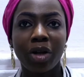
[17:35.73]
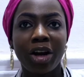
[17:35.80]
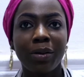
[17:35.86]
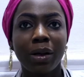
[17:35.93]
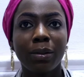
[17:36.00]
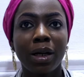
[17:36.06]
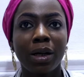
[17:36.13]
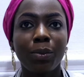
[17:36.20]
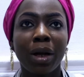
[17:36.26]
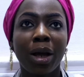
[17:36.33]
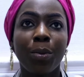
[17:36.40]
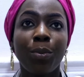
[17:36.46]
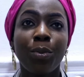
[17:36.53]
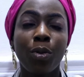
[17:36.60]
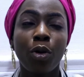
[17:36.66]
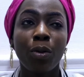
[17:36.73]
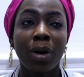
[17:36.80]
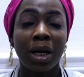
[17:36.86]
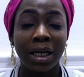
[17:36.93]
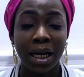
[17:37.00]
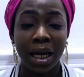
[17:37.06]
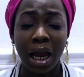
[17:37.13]
I remember my mom
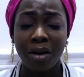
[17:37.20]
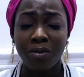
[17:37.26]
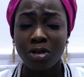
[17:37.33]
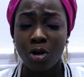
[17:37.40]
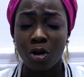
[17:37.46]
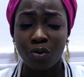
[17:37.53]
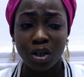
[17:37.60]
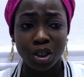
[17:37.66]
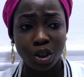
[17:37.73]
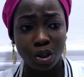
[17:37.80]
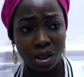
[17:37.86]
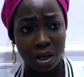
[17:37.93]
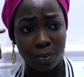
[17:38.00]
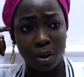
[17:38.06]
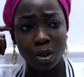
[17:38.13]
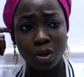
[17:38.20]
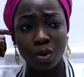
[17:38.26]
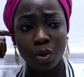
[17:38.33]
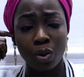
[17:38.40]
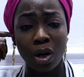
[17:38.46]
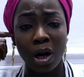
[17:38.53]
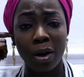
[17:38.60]
and I having conversation about,
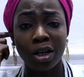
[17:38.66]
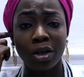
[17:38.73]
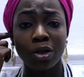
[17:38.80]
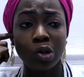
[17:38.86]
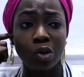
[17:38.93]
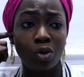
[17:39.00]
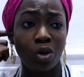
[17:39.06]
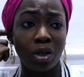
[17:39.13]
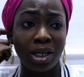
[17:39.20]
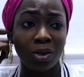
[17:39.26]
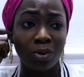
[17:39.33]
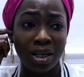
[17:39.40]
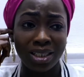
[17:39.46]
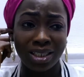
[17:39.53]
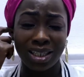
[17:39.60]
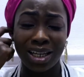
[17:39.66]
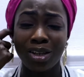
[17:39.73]
oh, how are you going to do your NYC?